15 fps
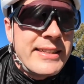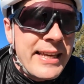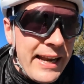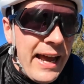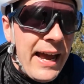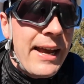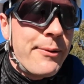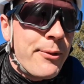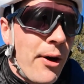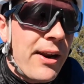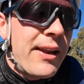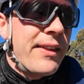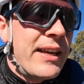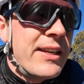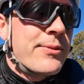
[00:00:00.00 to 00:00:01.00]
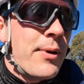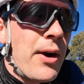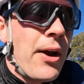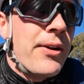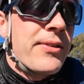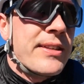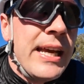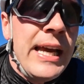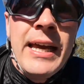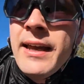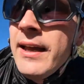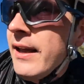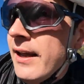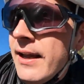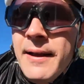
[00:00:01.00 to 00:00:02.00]
today riding these roads.
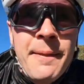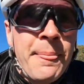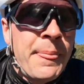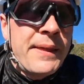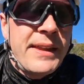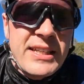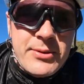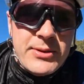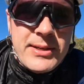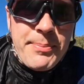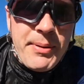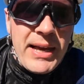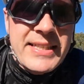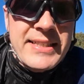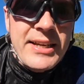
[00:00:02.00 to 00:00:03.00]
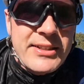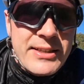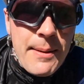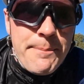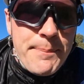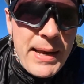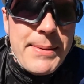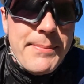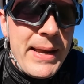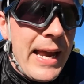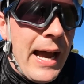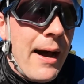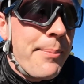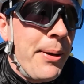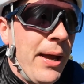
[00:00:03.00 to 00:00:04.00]
This was a place that used to beat me
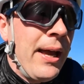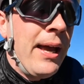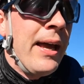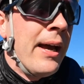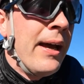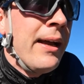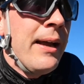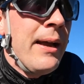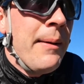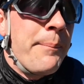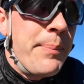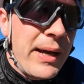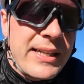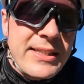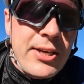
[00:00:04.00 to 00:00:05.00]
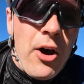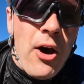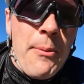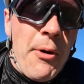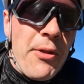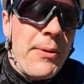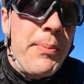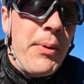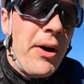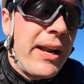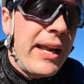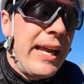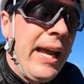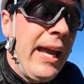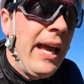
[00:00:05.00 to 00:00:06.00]
up big time on the
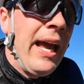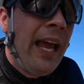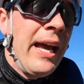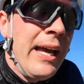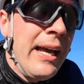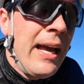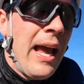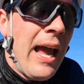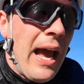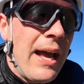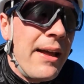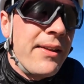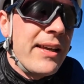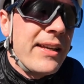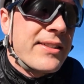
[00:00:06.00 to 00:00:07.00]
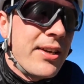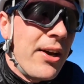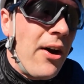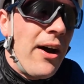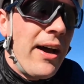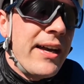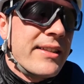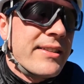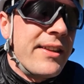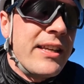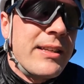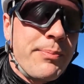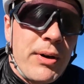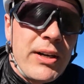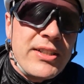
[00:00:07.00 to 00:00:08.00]
body. And these tires and
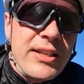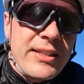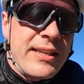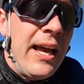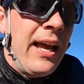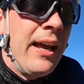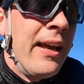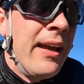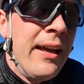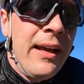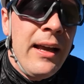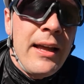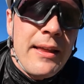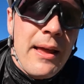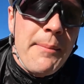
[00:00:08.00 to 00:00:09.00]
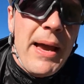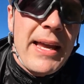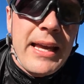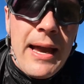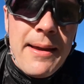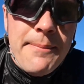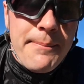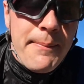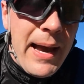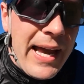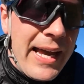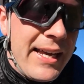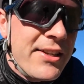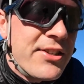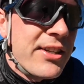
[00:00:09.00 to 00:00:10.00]
these pressures, they make a
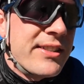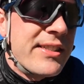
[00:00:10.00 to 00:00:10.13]
major